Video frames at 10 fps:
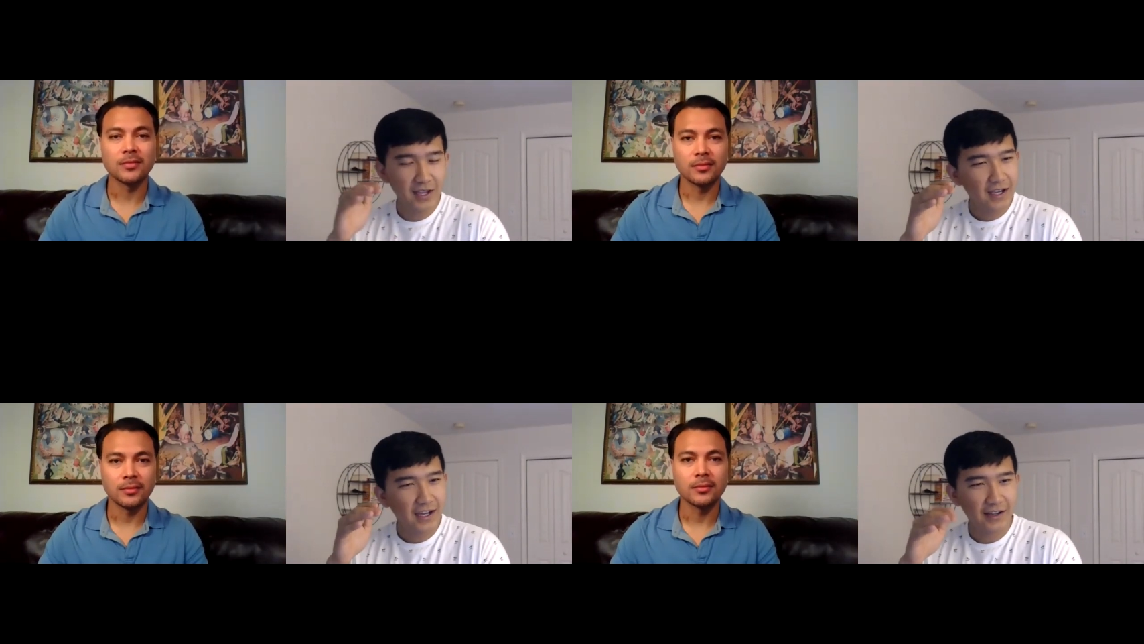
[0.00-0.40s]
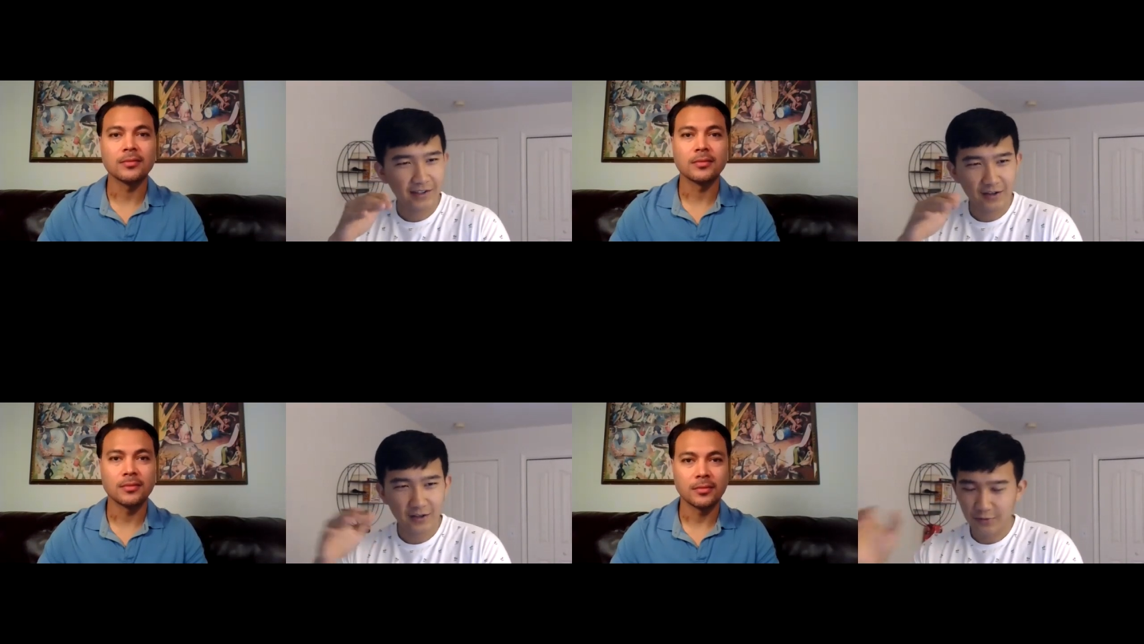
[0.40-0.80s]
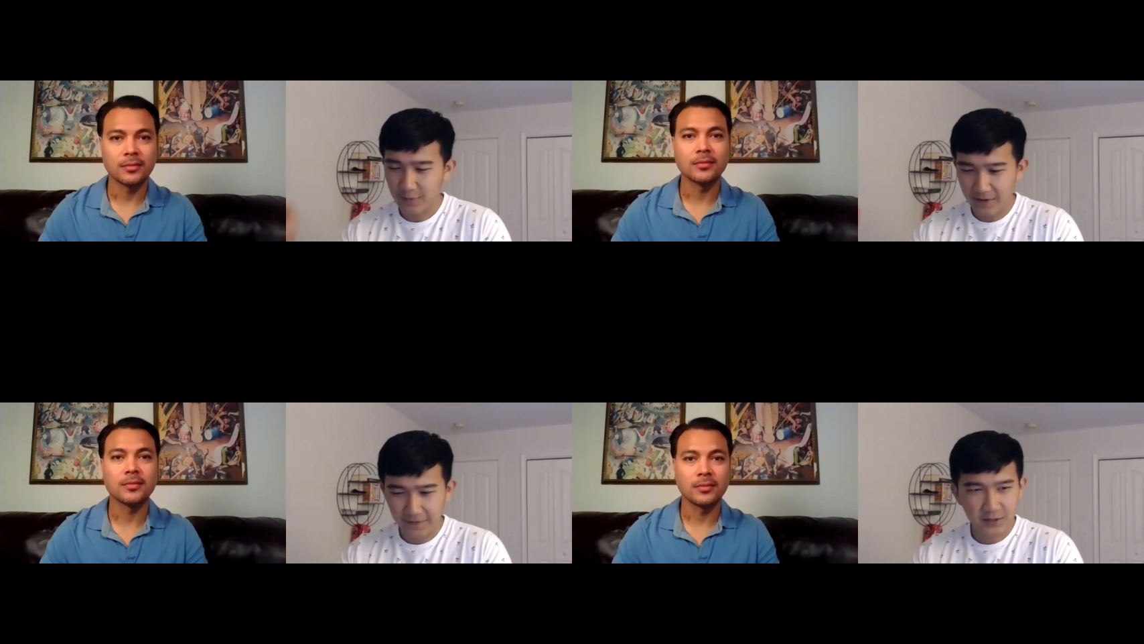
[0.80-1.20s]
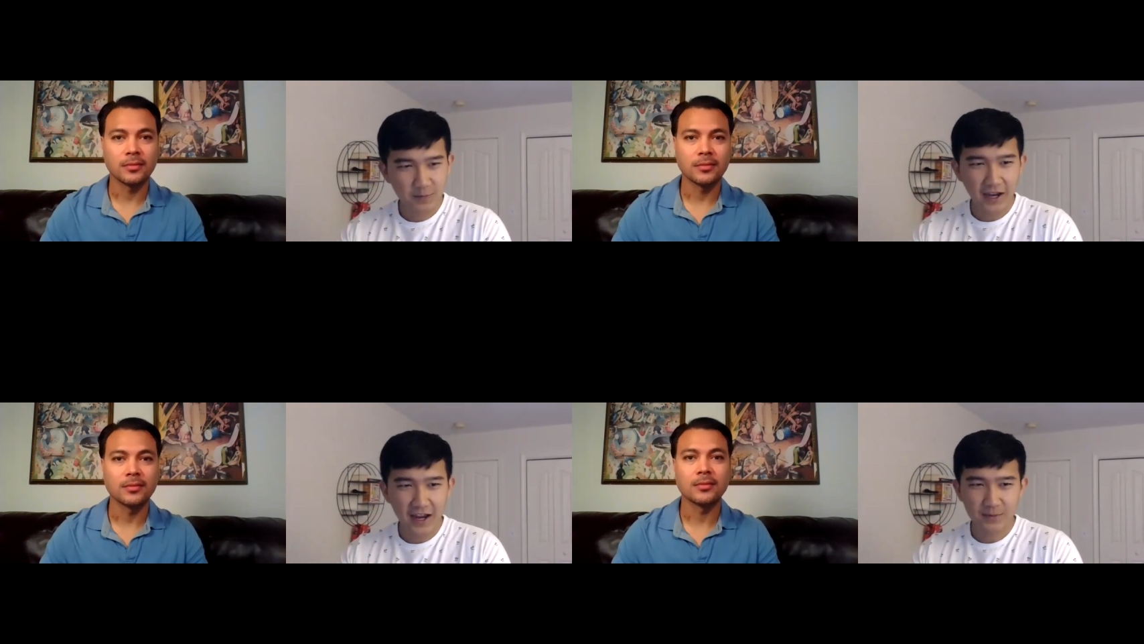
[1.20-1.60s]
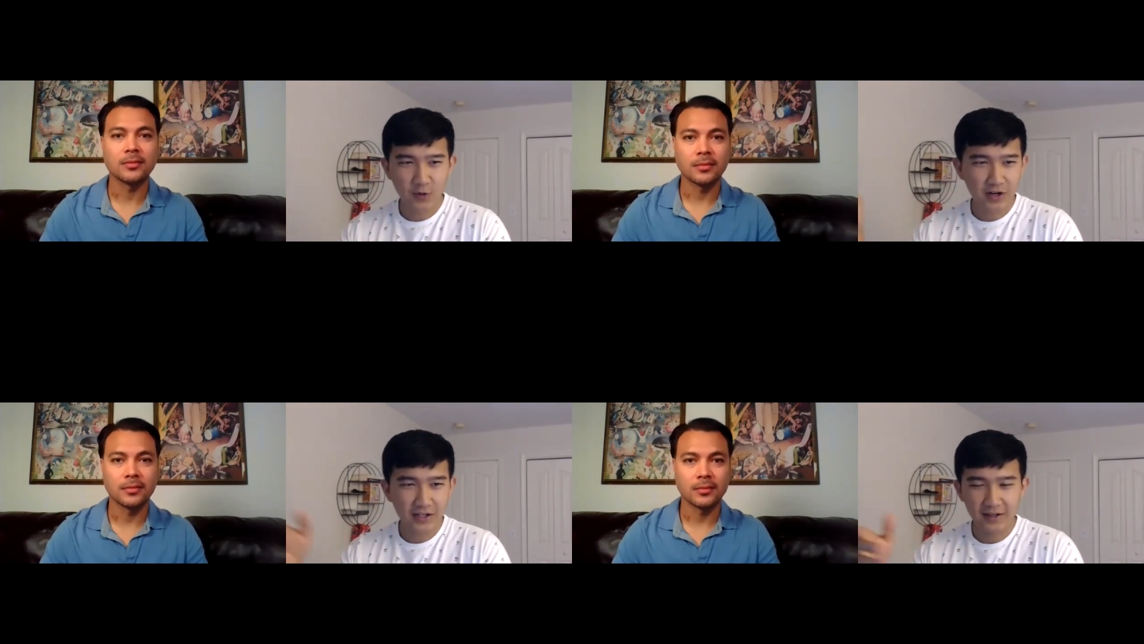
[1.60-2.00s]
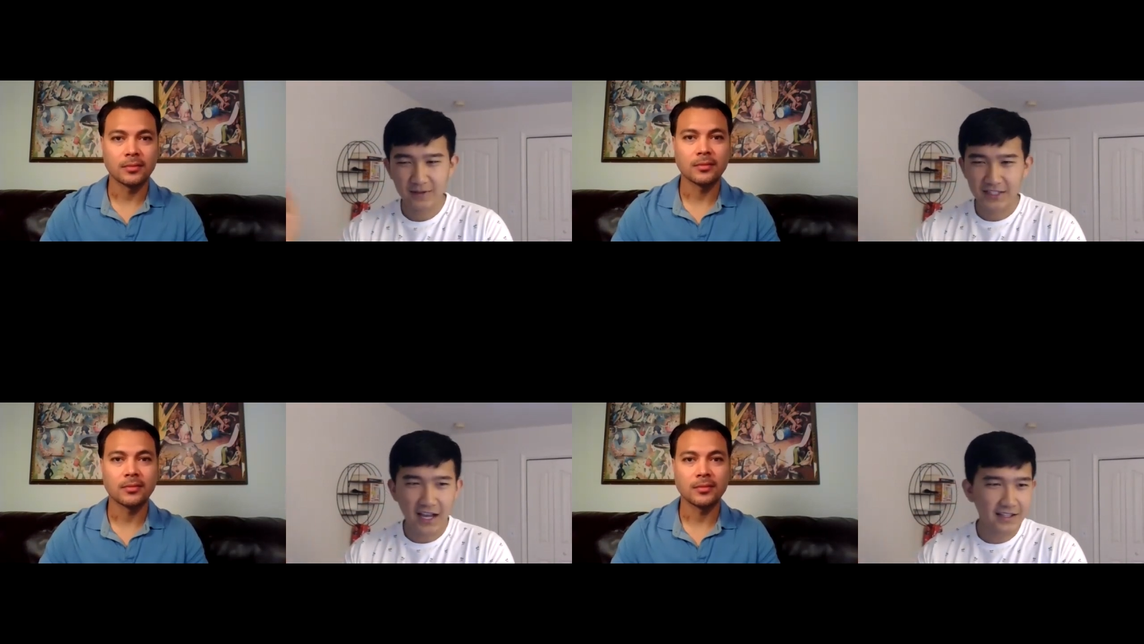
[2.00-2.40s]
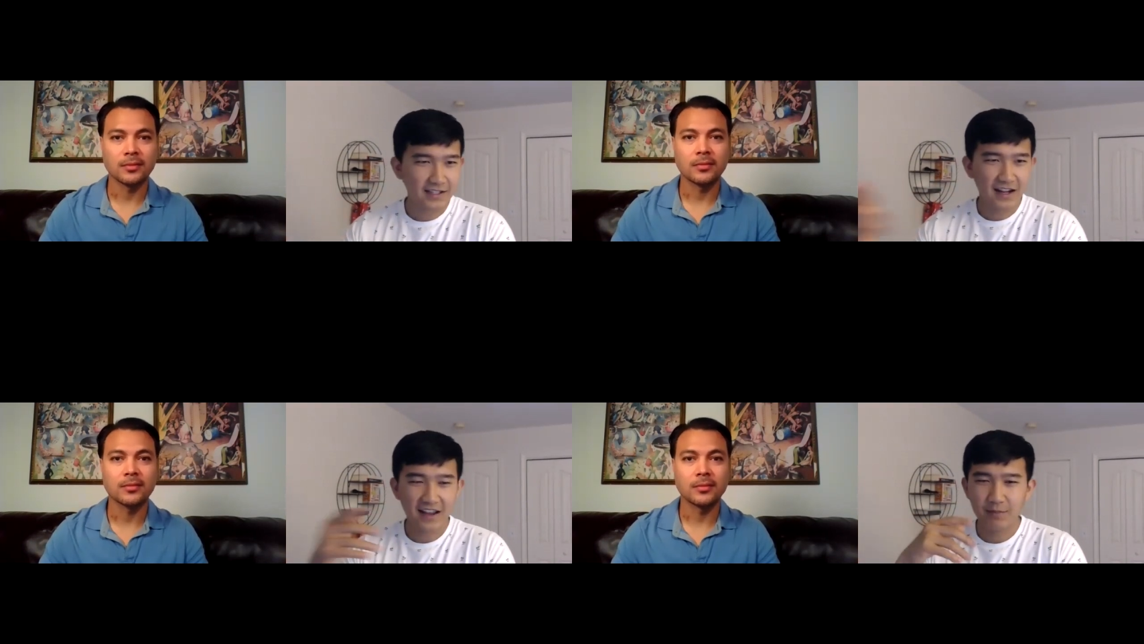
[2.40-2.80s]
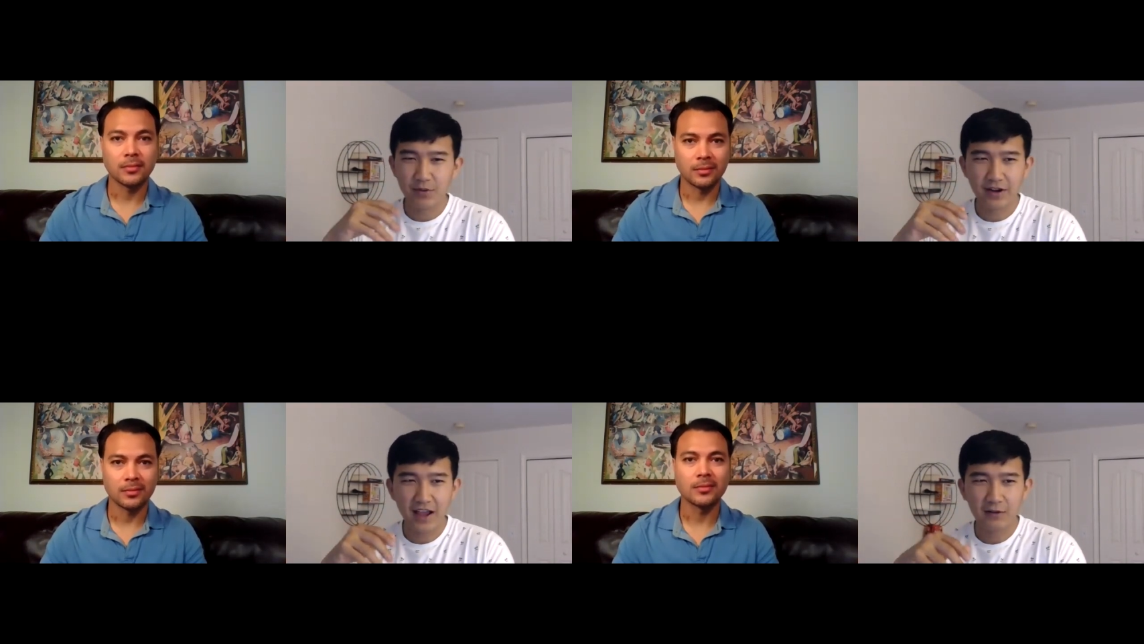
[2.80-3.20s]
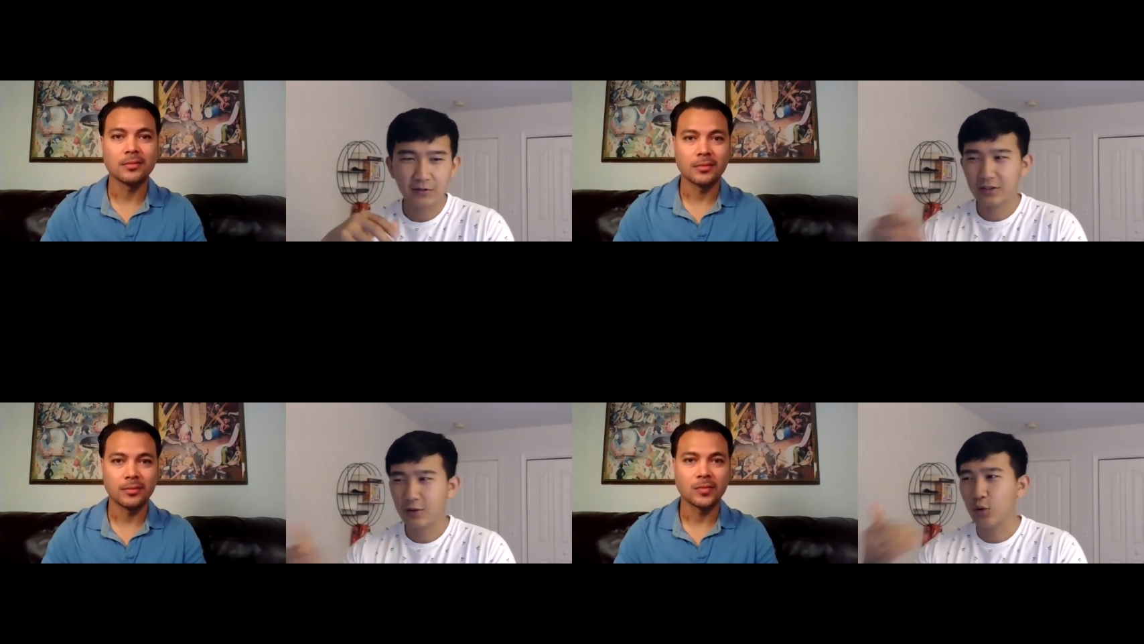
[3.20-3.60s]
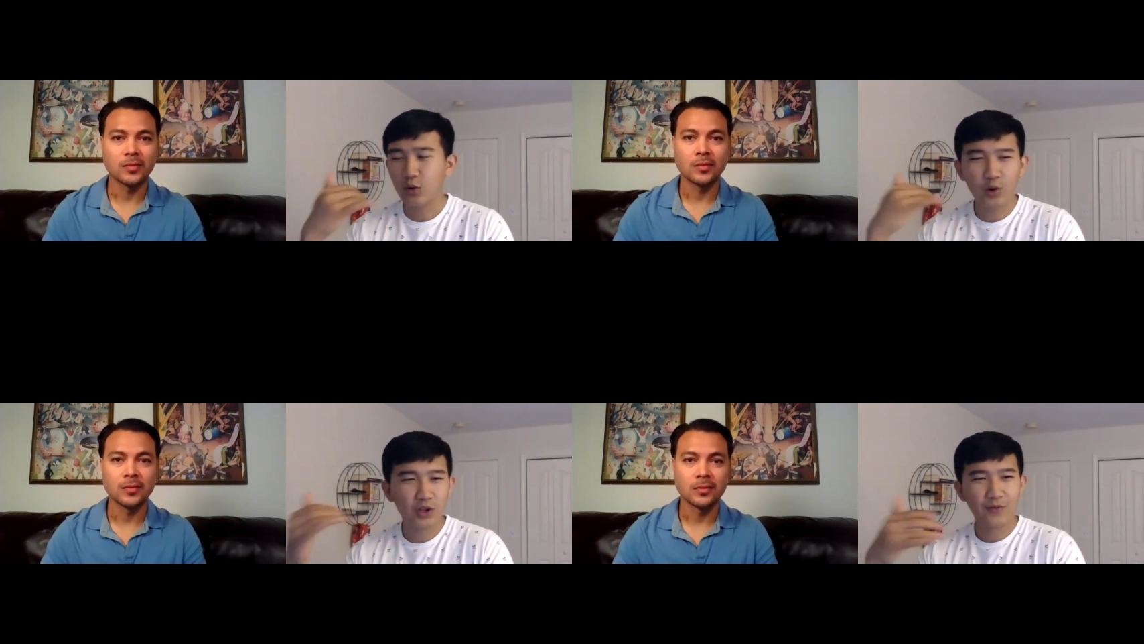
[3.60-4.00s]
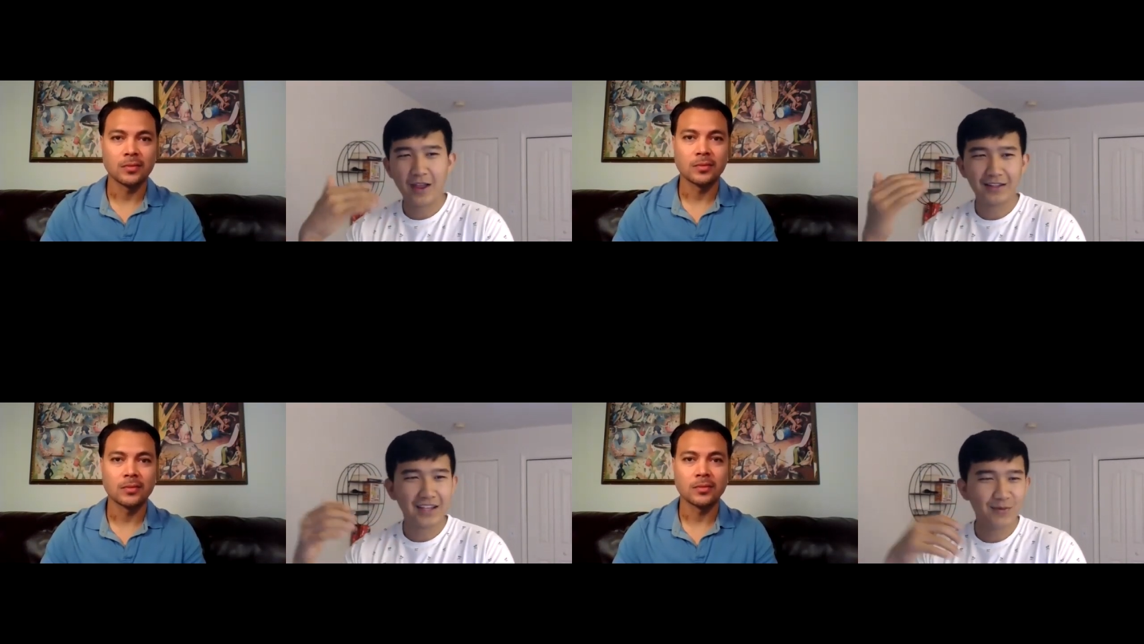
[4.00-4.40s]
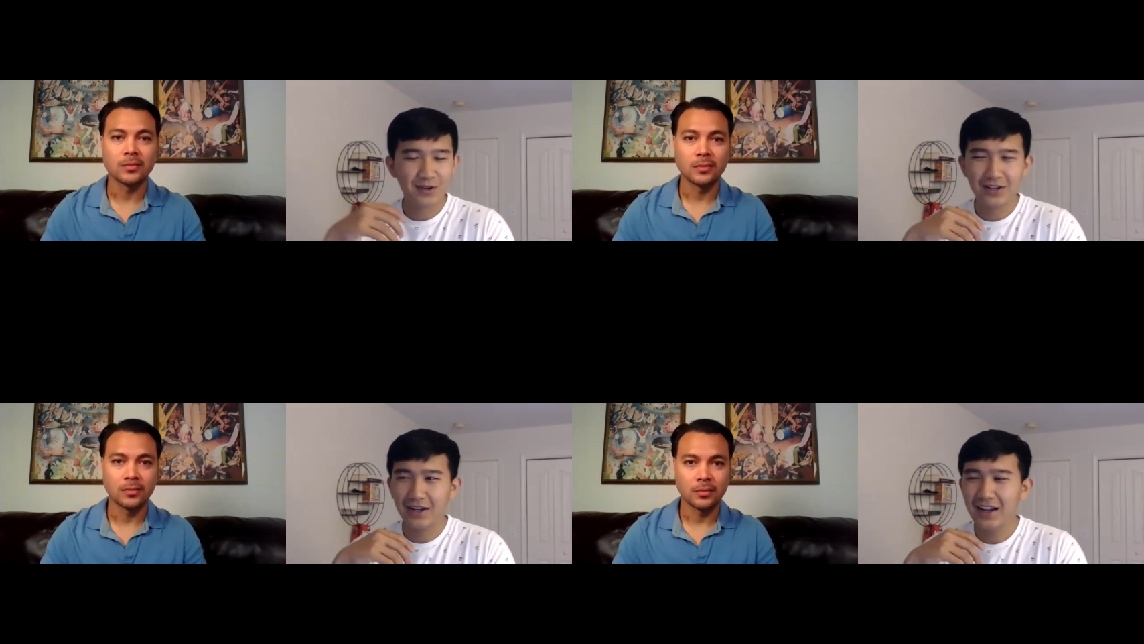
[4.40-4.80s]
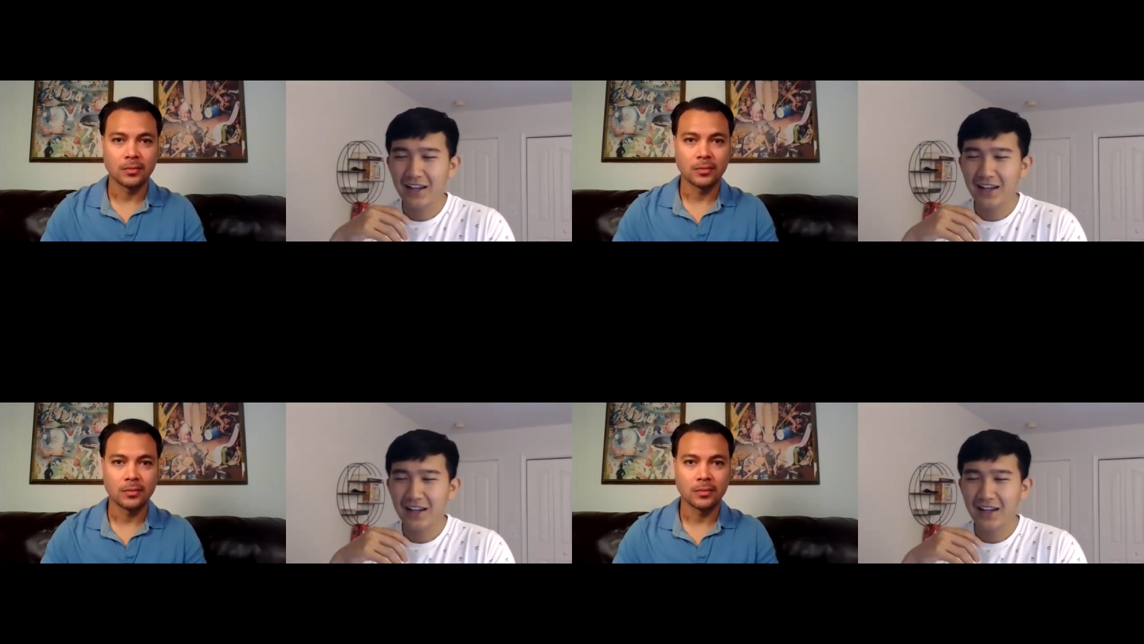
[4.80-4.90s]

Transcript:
Speaker 1: uh, you know, through my Facebook ads, marketing, signs that I had put out, cold calling around the neighborhood.